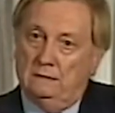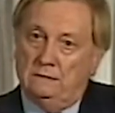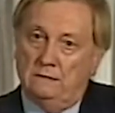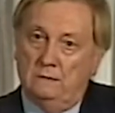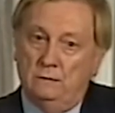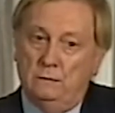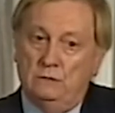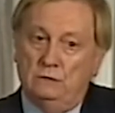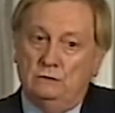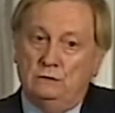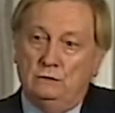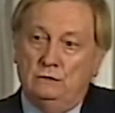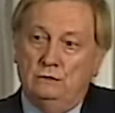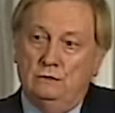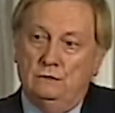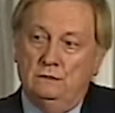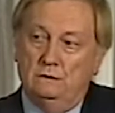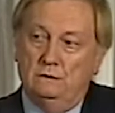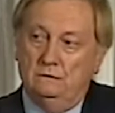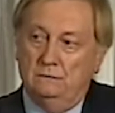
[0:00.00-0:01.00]
Some years
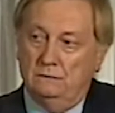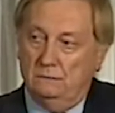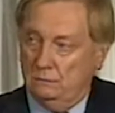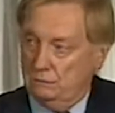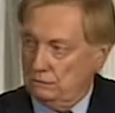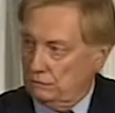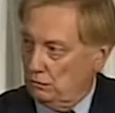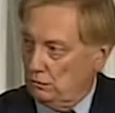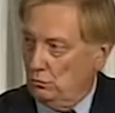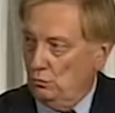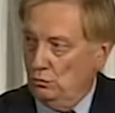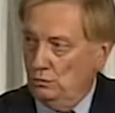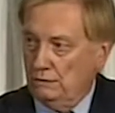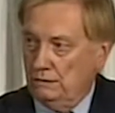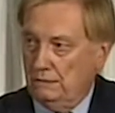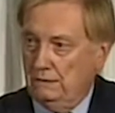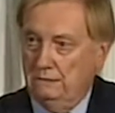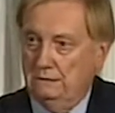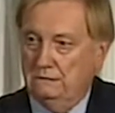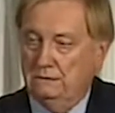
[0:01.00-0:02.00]
ago, there was a court
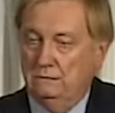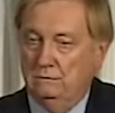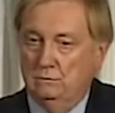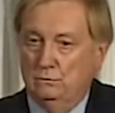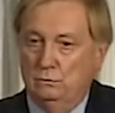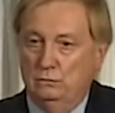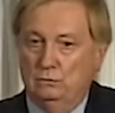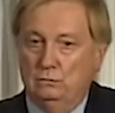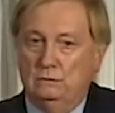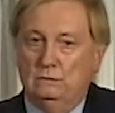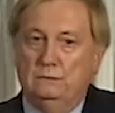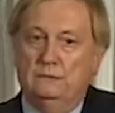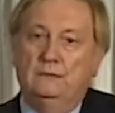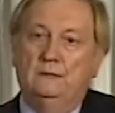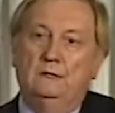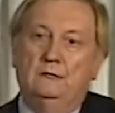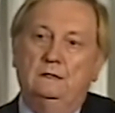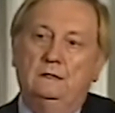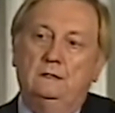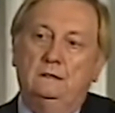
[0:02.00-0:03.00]
case that ruled
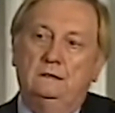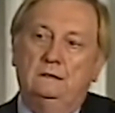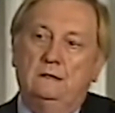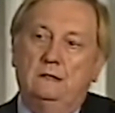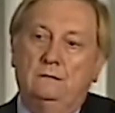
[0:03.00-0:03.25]
that